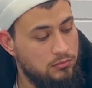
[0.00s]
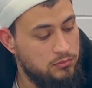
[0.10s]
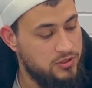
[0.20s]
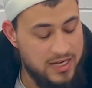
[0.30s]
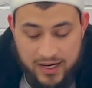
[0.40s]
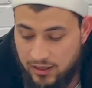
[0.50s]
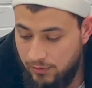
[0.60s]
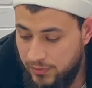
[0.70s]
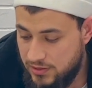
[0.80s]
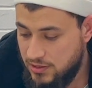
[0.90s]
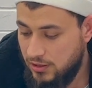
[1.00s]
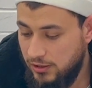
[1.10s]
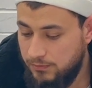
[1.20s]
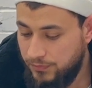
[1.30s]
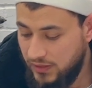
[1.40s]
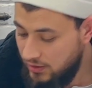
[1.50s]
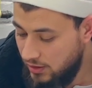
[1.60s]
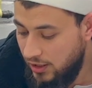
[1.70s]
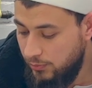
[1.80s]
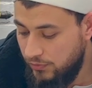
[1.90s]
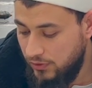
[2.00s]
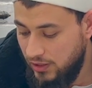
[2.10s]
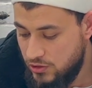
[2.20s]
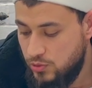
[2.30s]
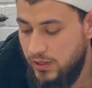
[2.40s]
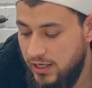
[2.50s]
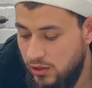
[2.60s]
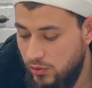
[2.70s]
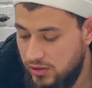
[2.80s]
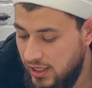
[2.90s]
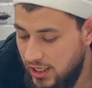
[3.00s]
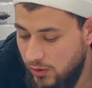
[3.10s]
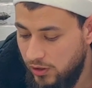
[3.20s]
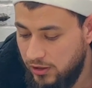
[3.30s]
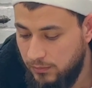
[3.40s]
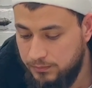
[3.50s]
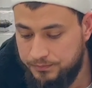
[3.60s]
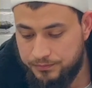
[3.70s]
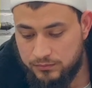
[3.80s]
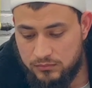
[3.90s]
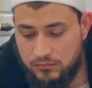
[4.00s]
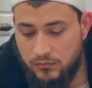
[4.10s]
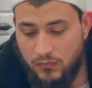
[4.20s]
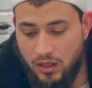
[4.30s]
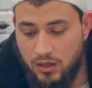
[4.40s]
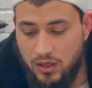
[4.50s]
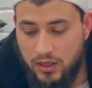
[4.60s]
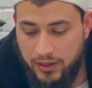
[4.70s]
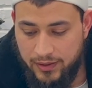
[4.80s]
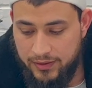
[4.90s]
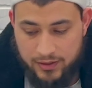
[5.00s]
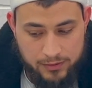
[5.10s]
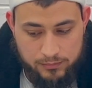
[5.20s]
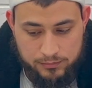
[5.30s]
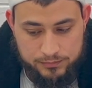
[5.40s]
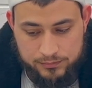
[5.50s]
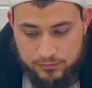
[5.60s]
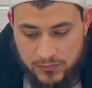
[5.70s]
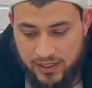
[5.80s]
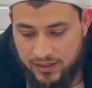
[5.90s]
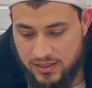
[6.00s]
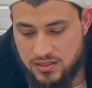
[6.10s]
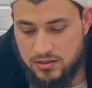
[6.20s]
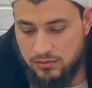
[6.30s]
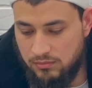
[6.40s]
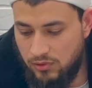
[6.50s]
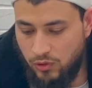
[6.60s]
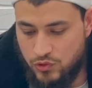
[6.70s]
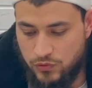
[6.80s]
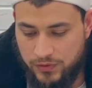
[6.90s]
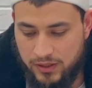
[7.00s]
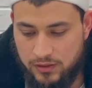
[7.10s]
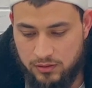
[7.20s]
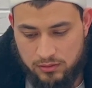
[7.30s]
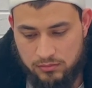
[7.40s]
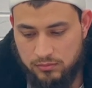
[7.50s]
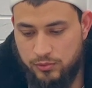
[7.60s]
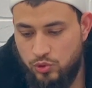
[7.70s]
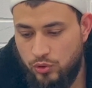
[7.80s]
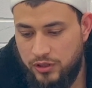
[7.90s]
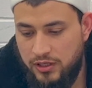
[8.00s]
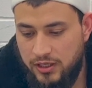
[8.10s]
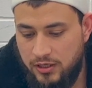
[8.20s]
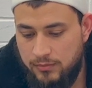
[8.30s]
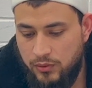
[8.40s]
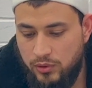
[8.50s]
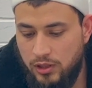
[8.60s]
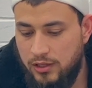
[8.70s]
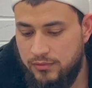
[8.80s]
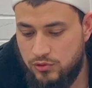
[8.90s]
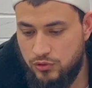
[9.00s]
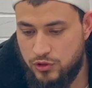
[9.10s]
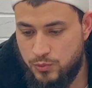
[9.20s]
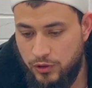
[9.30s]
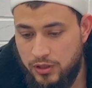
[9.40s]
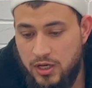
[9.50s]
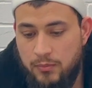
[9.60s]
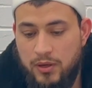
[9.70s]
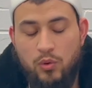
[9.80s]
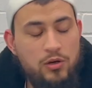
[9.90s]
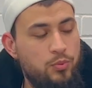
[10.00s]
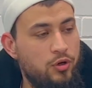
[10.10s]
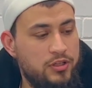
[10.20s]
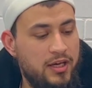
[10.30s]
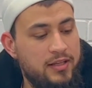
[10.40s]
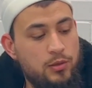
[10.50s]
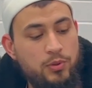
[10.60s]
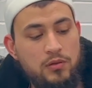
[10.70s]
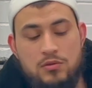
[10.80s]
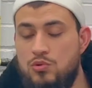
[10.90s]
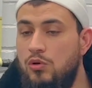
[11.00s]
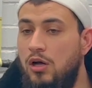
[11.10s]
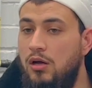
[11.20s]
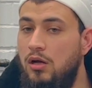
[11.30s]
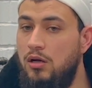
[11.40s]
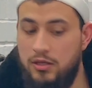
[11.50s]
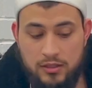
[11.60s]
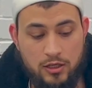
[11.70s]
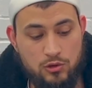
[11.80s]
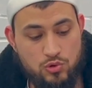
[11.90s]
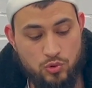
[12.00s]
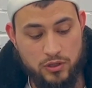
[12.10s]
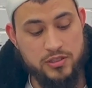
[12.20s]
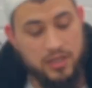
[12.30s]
stand up basically. Then the help of Allah subhanahu wa ta'ala will come. And there is lots of other talk in here, but we leave it to this point. But one point, yeah, in the previous surah, in the other surahs,